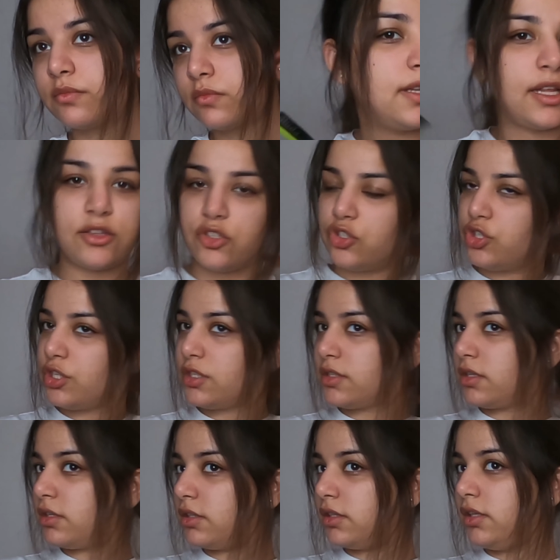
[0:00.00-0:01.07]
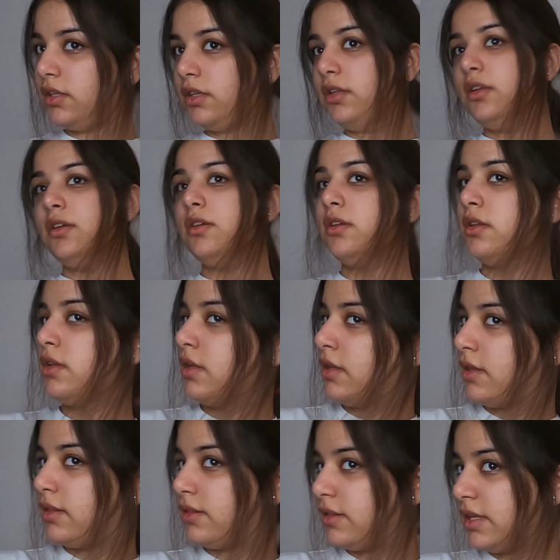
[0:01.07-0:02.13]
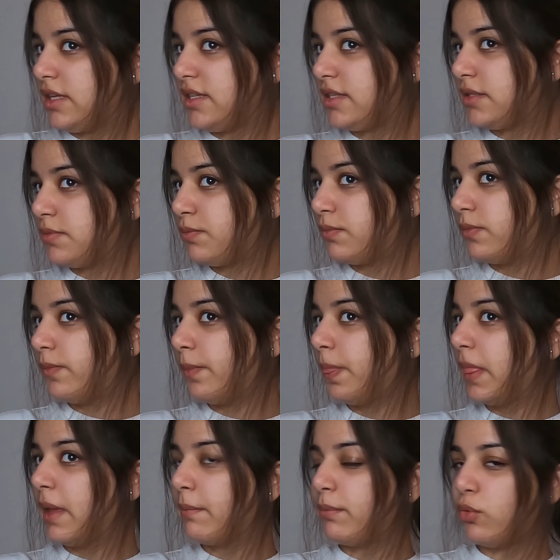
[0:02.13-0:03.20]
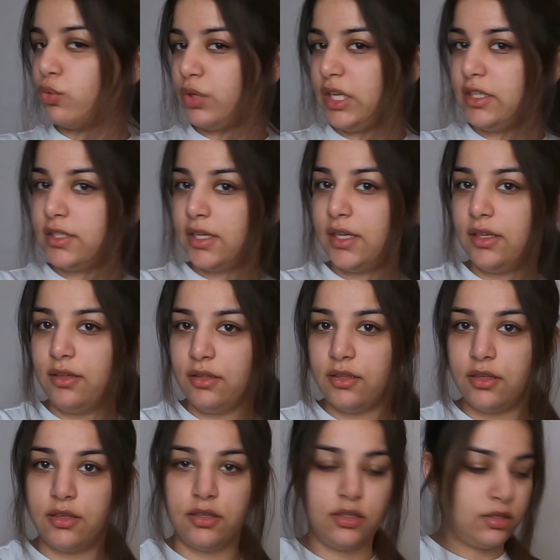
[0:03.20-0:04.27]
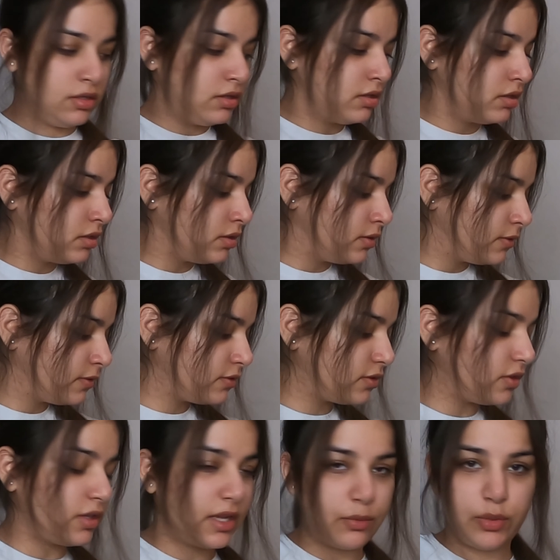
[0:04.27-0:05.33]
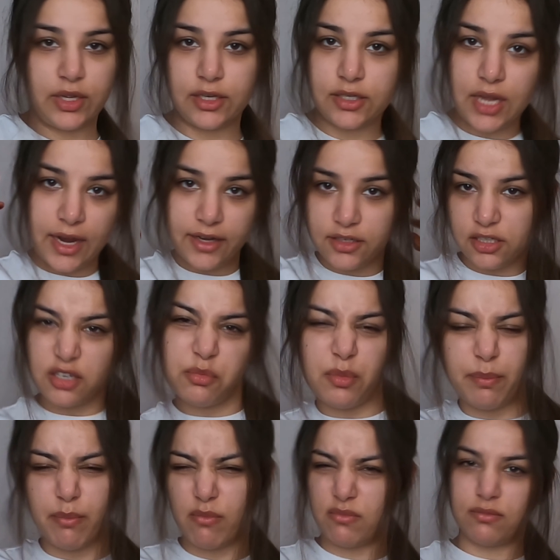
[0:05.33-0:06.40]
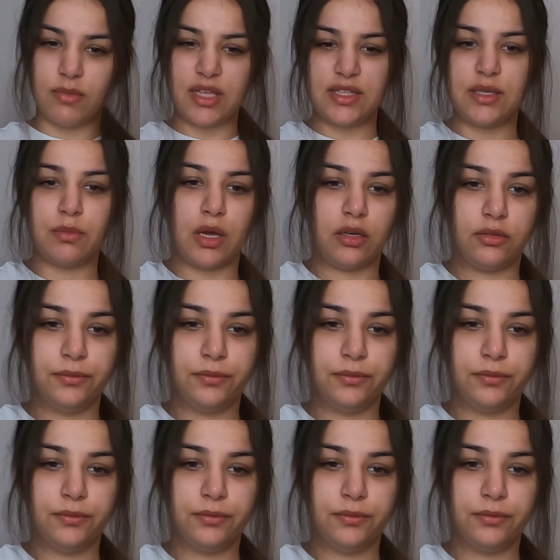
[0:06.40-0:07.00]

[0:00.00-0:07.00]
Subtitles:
Let's just curl this ponytail so that we can tie it in a messy bun.